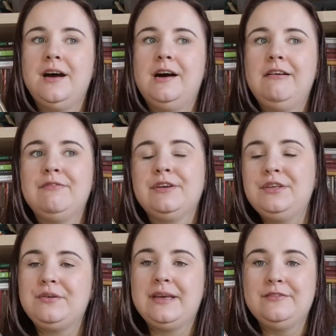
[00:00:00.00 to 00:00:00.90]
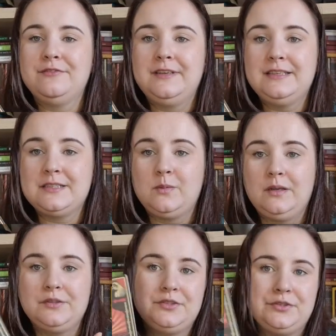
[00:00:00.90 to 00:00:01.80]
However, you can fit this
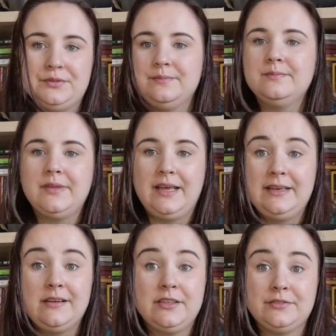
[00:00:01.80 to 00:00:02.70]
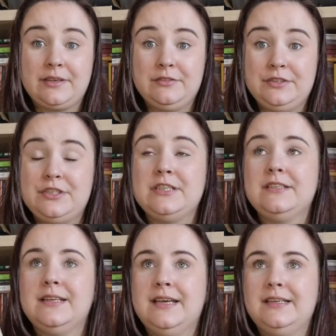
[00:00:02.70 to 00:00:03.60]
one to any kind of
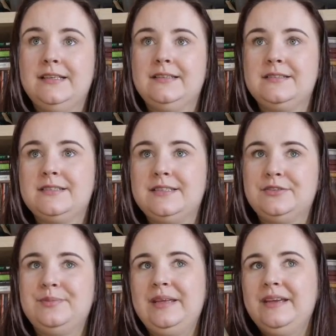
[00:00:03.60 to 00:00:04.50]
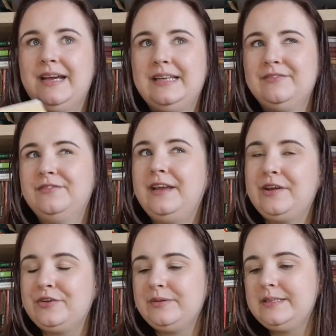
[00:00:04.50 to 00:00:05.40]
revolution and it still be kind of
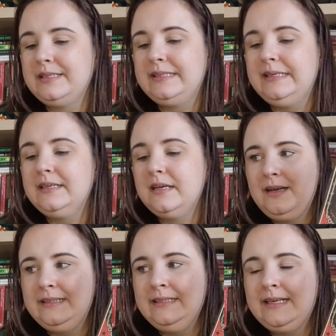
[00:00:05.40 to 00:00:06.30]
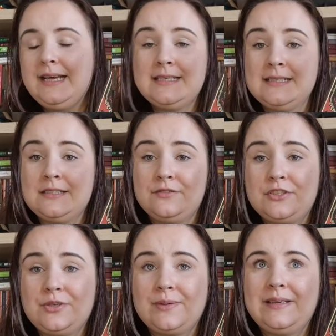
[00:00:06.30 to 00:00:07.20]
accurate, I think. I think the essence of the
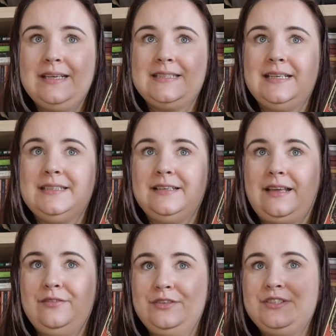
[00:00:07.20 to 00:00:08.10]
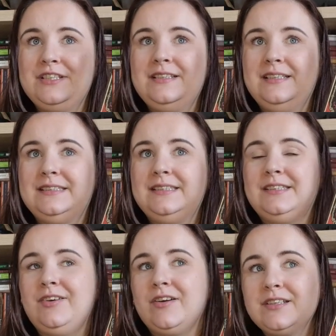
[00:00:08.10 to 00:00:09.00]
story is that a revolution is
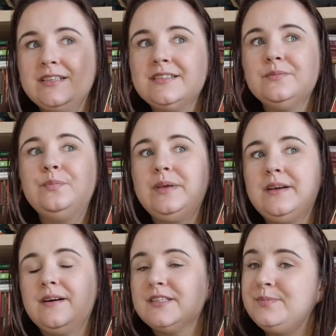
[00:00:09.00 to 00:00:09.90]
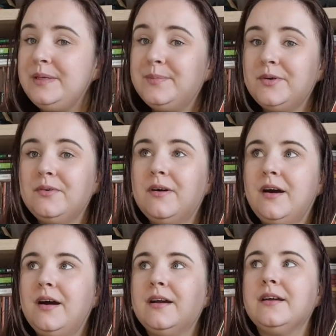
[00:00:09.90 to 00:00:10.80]
started because people
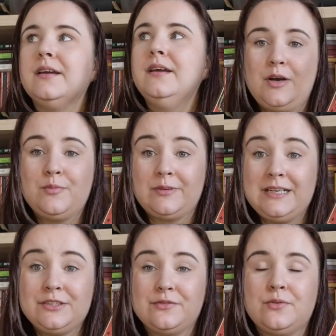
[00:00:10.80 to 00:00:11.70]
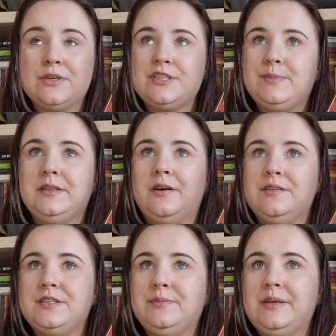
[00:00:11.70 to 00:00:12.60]
are oppressed, of course, but
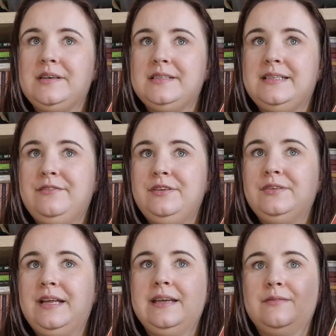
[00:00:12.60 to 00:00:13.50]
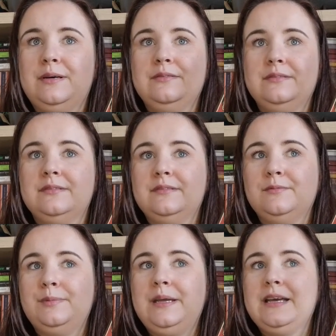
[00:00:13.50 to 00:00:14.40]
also because they feel like, well,
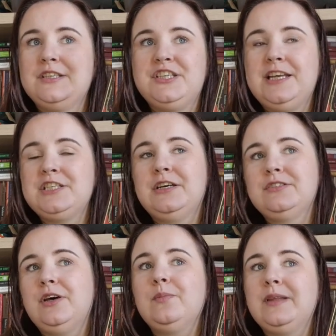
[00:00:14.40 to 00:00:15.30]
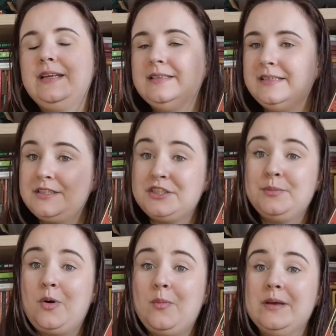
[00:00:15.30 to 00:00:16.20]
we can change now something, this is
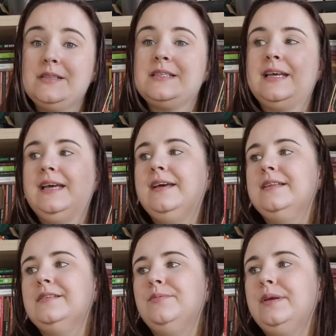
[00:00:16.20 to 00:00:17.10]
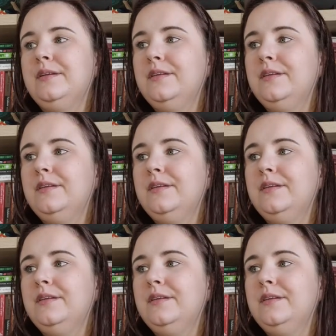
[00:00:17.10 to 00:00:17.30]
the moment, and we're